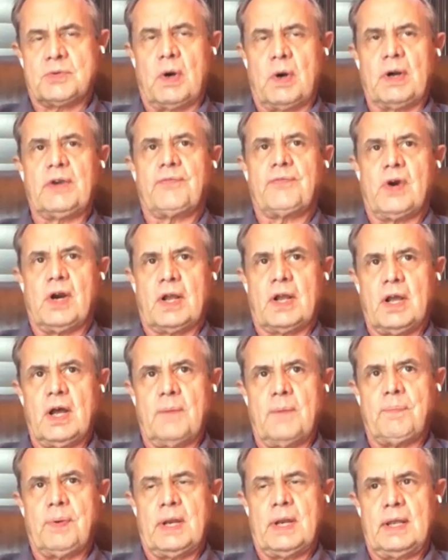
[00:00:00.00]
was working for a
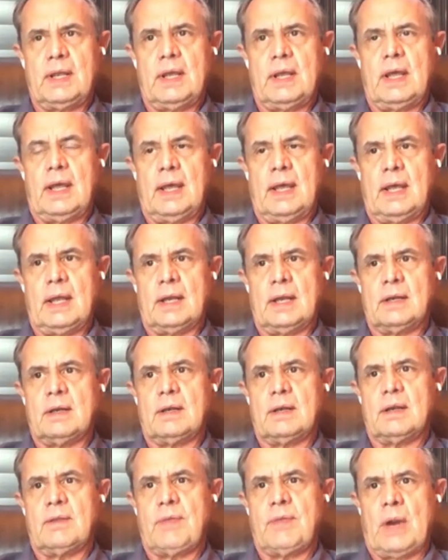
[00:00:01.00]
company,
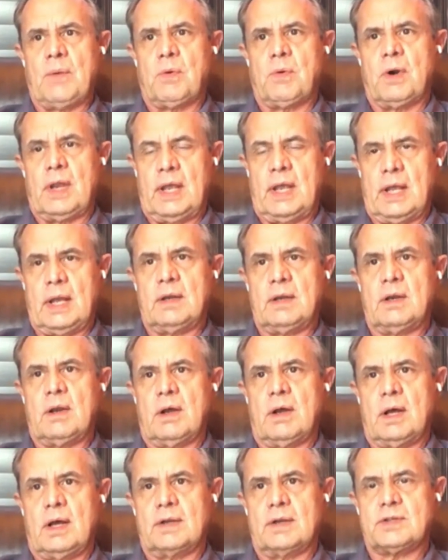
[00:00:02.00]
and they were
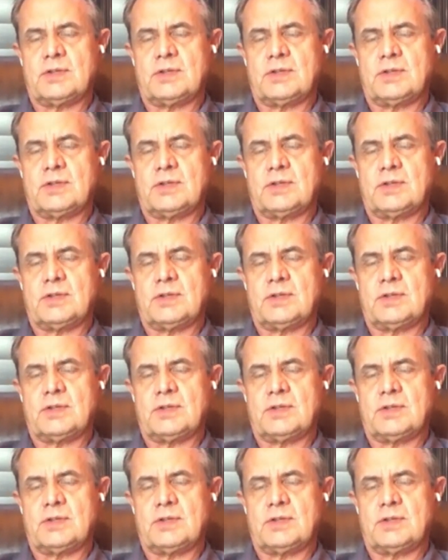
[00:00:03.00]
in